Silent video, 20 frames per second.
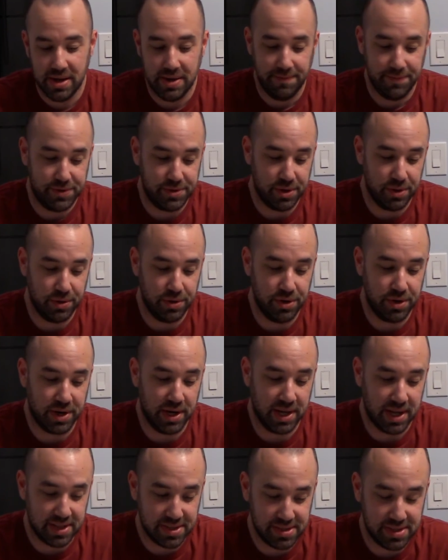So you're going to
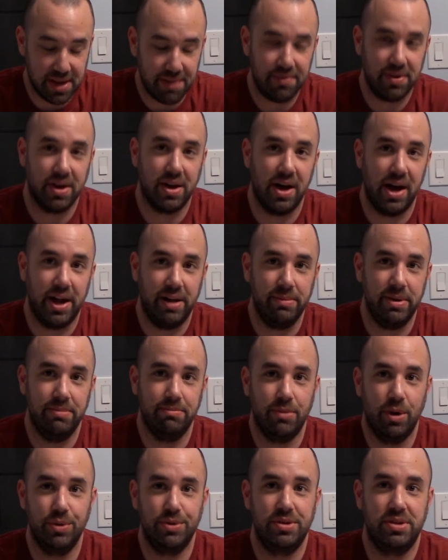get 7 economy
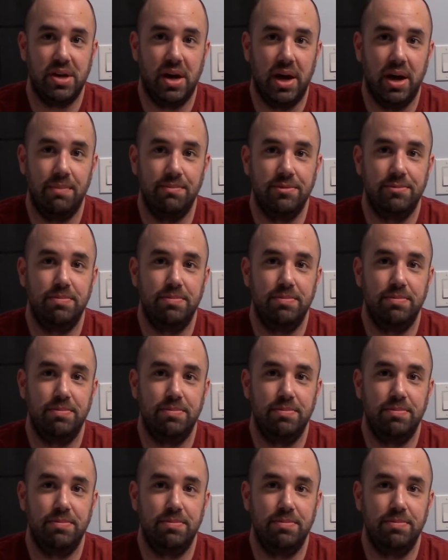most times